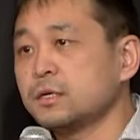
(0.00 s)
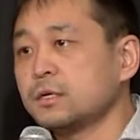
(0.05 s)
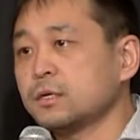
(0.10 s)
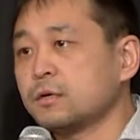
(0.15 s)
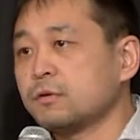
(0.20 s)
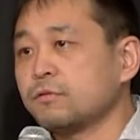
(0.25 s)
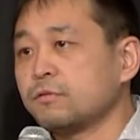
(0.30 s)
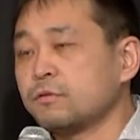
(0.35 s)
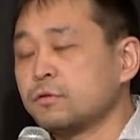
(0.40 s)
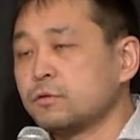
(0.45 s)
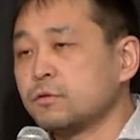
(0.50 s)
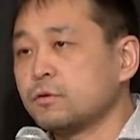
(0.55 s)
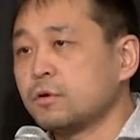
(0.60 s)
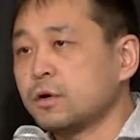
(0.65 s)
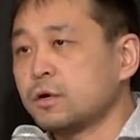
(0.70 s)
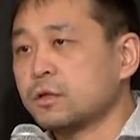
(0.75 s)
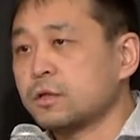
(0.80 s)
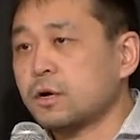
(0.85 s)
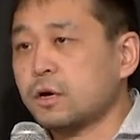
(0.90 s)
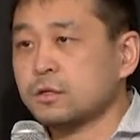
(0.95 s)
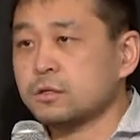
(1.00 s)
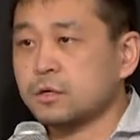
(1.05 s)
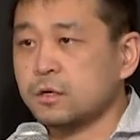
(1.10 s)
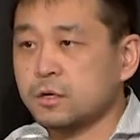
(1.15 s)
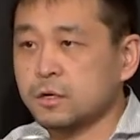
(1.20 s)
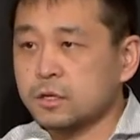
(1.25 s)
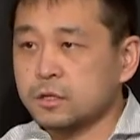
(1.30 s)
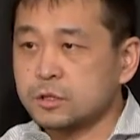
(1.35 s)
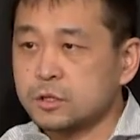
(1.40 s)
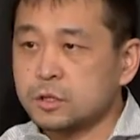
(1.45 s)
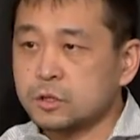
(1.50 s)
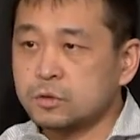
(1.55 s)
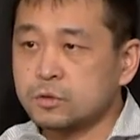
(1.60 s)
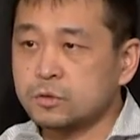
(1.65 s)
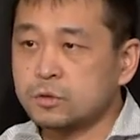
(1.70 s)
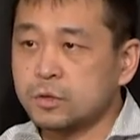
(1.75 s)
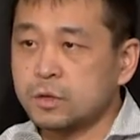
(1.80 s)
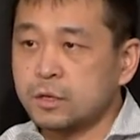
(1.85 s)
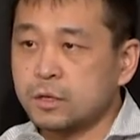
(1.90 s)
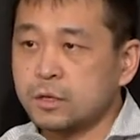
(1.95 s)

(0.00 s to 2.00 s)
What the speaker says: if you are not talking to